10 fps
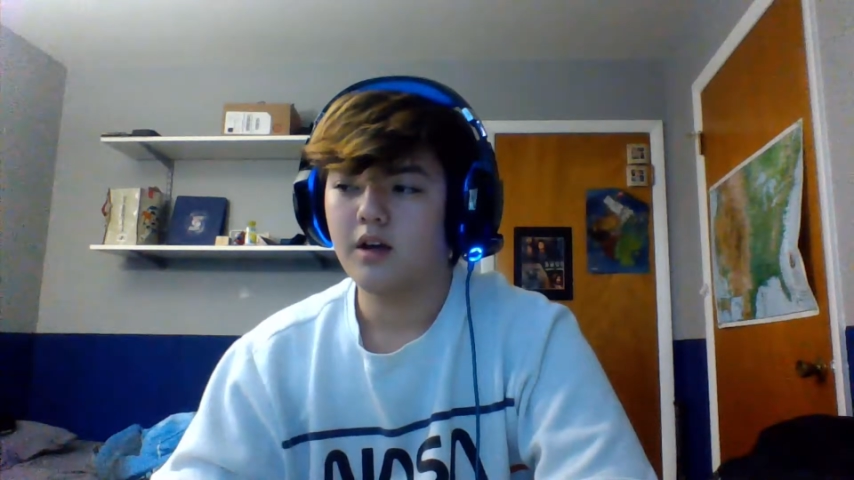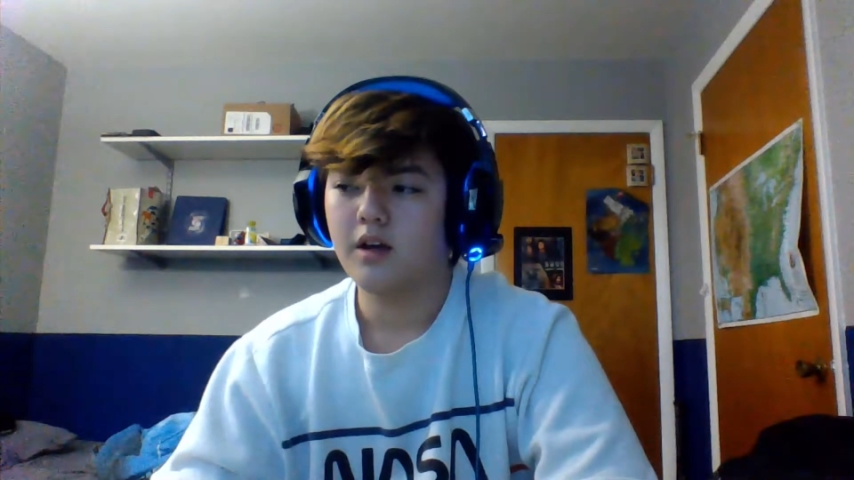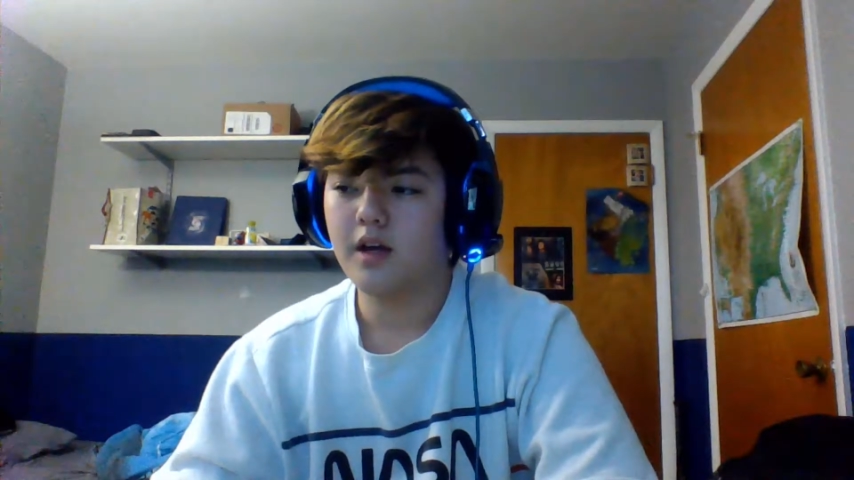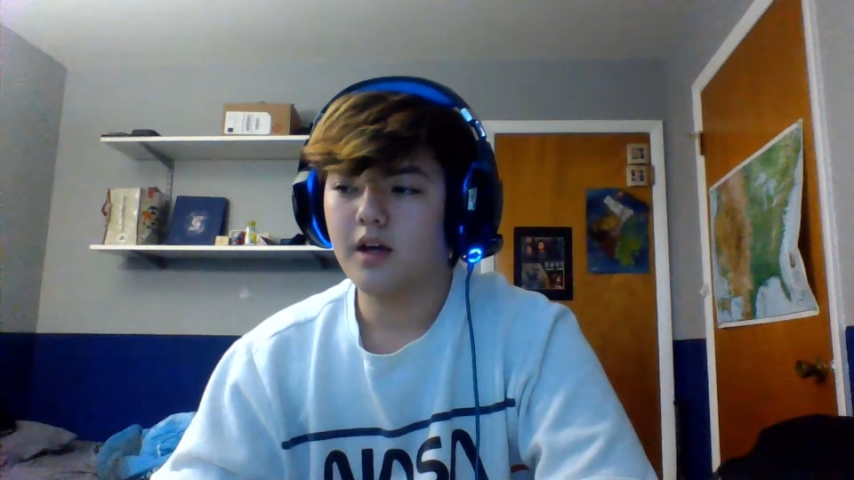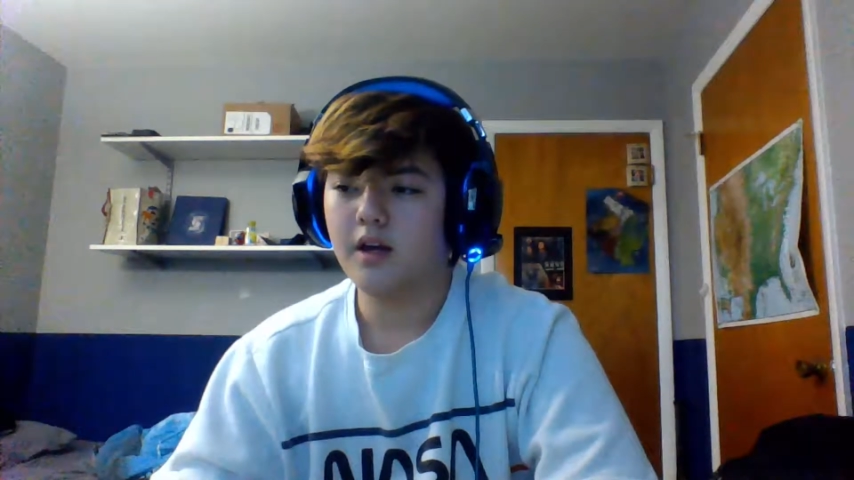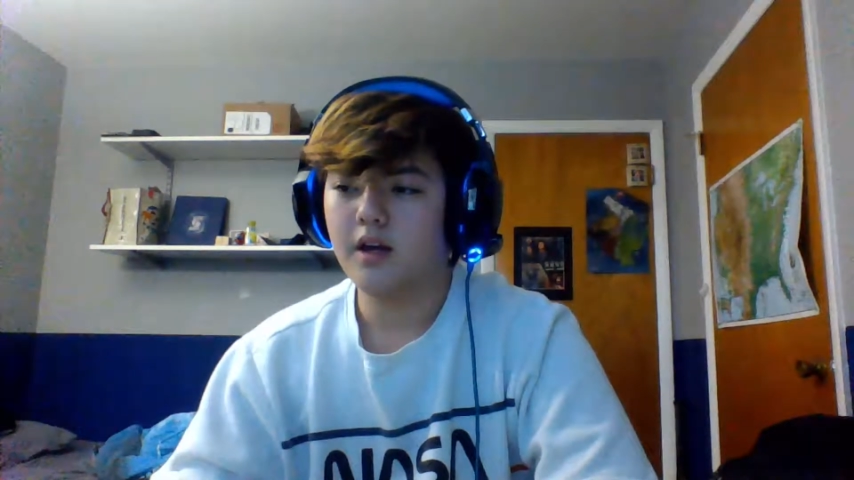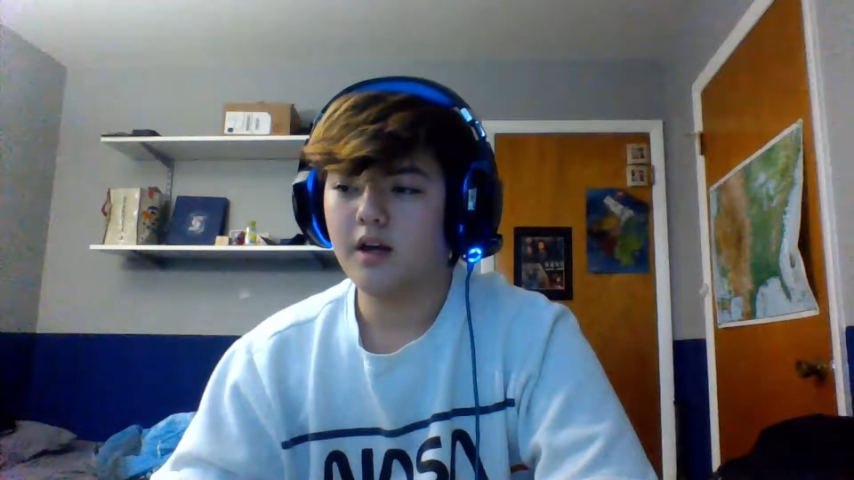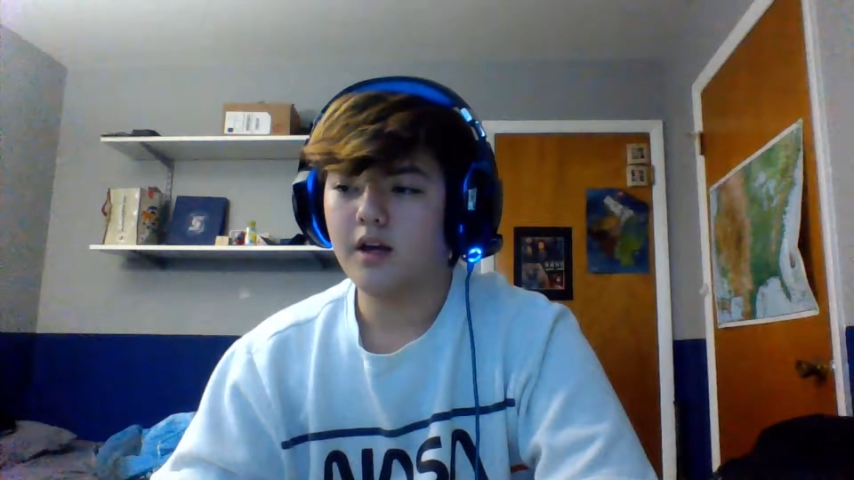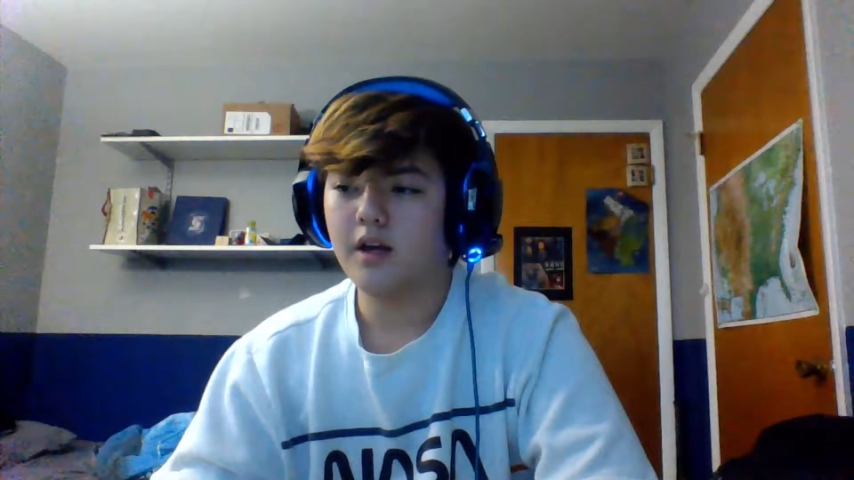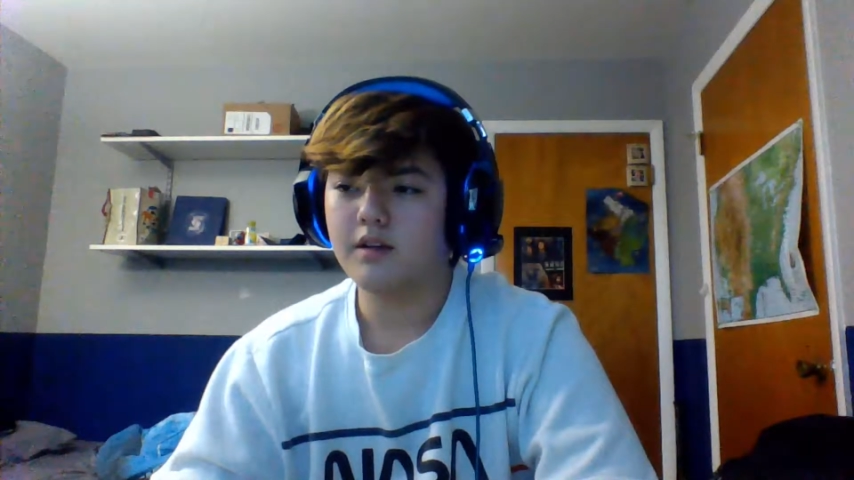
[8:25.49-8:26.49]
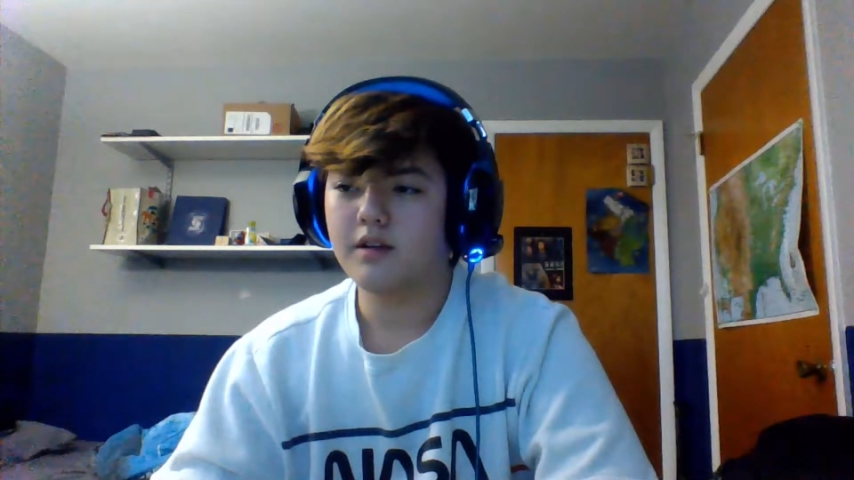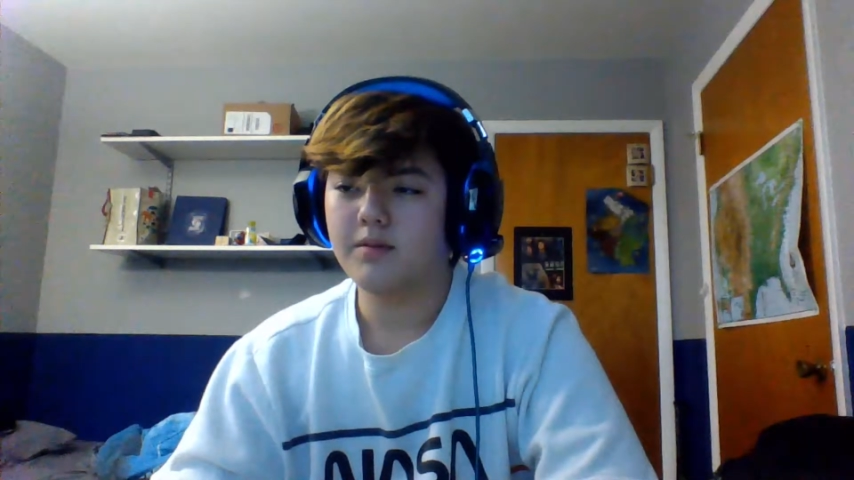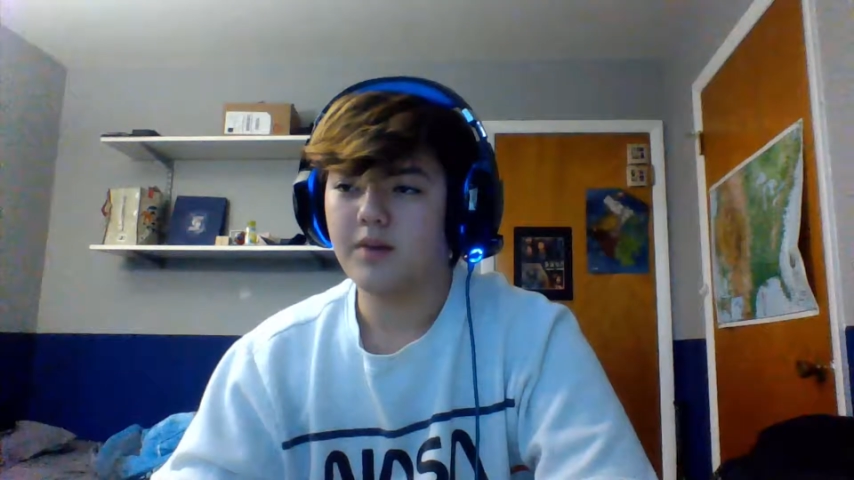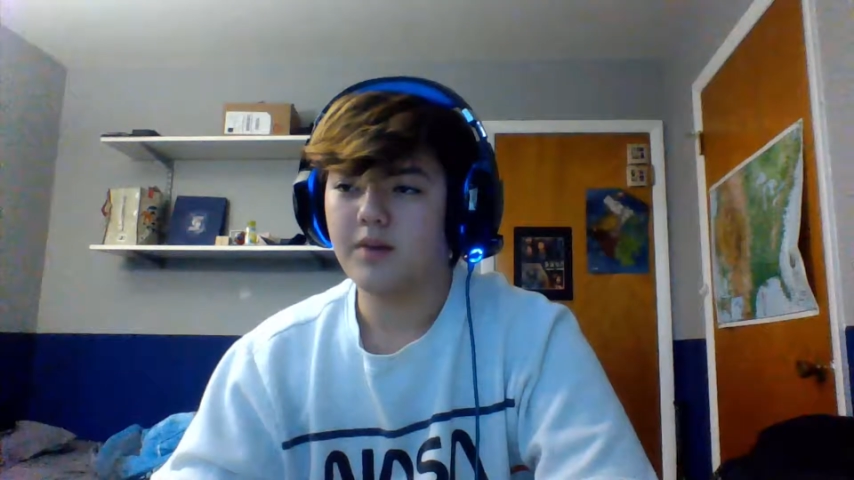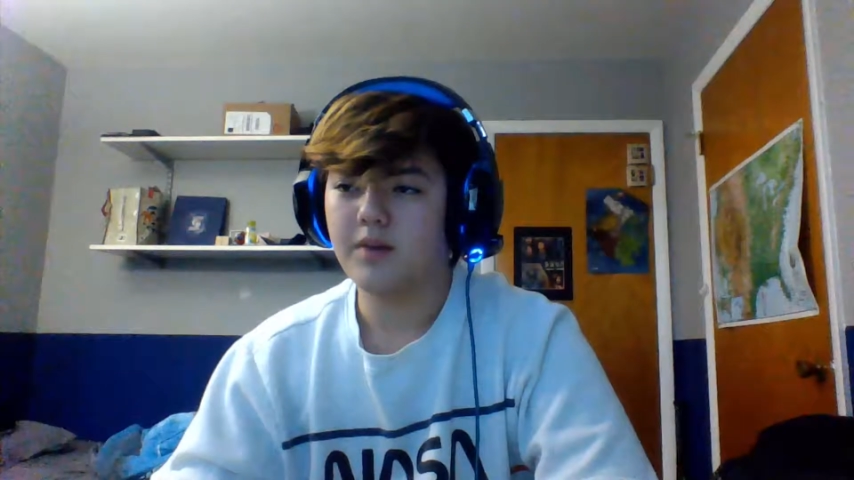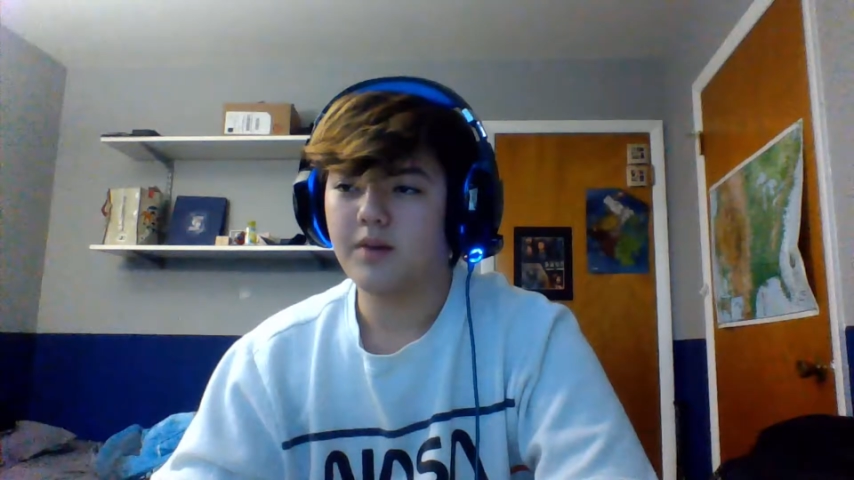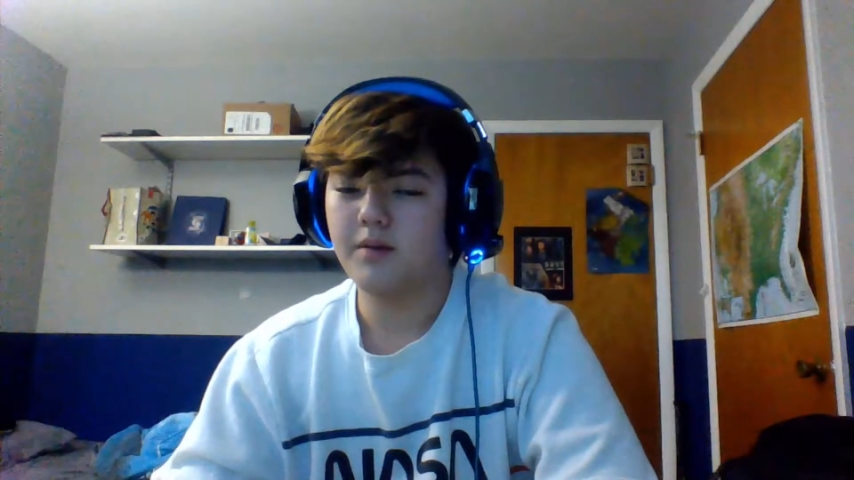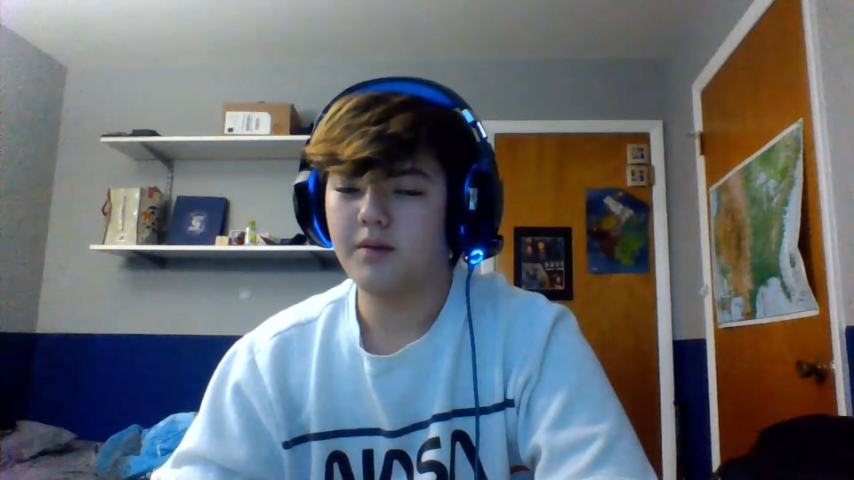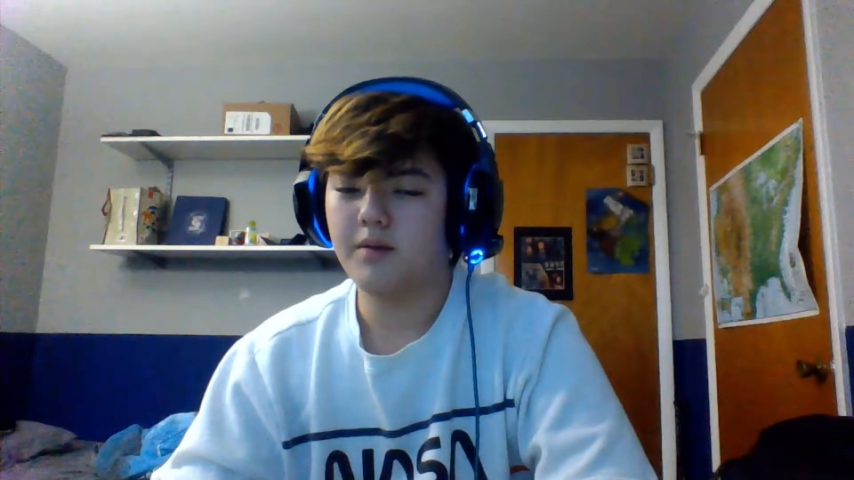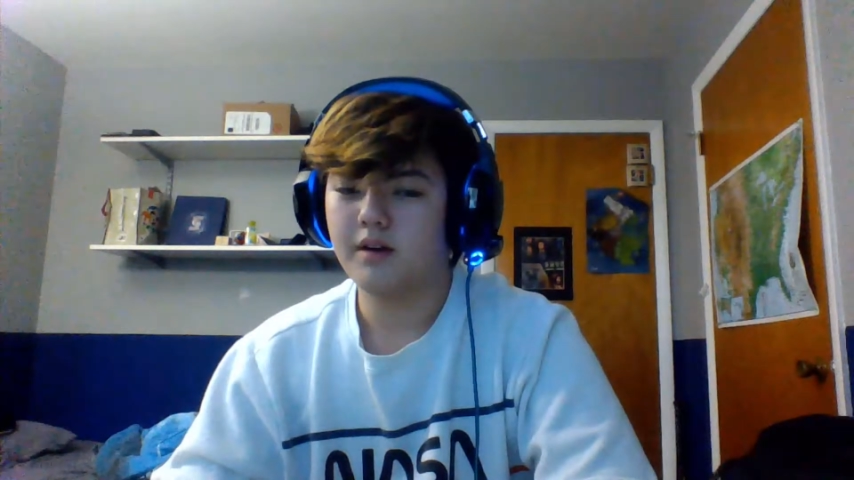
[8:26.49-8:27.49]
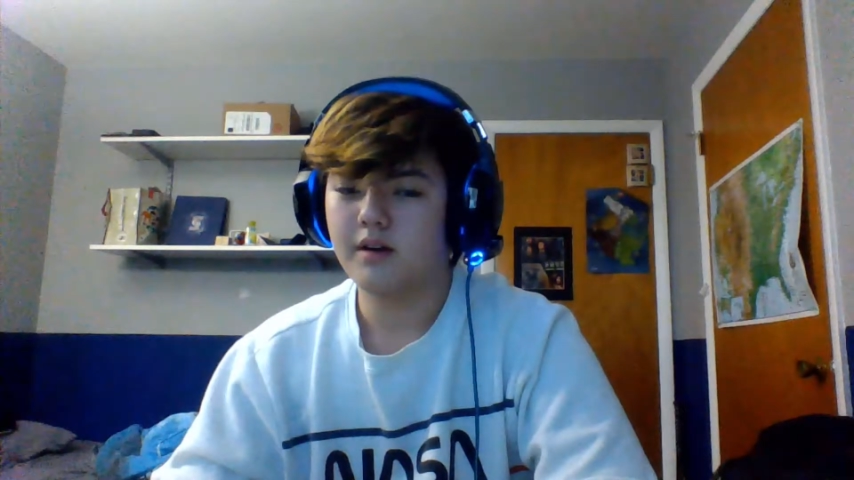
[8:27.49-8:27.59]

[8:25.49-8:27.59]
and Captain America come back,